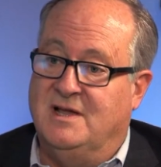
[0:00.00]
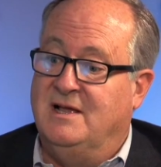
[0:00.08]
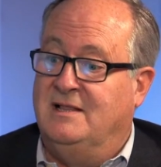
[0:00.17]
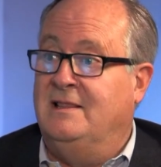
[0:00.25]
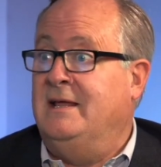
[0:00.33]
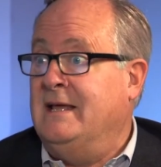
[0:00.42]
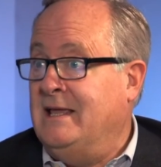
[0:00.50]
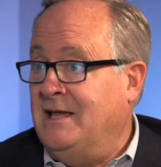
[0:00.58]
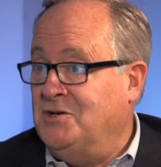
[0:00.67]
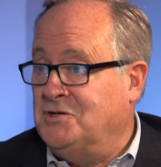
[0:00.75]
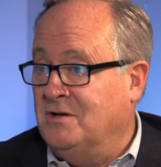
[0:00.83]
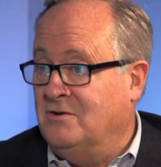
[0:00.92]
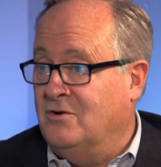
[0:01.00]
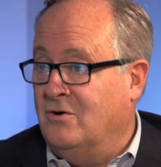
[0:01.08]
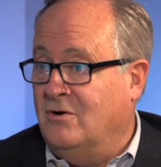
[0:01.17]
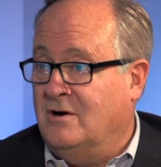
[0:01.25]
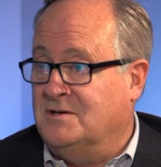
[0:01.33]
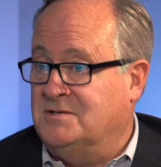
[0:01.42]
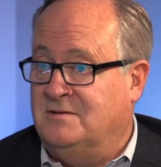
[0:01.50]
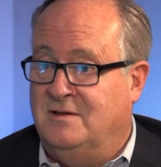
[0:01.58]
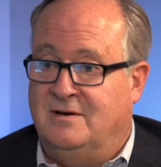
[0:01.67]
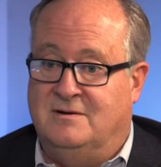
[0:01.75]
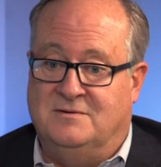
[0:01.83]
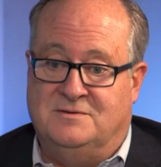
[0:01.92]
litigation costs,
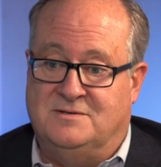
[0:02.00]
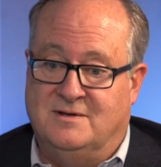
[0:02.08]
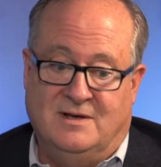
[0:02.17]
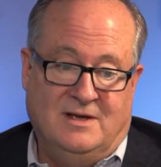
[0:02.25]
there's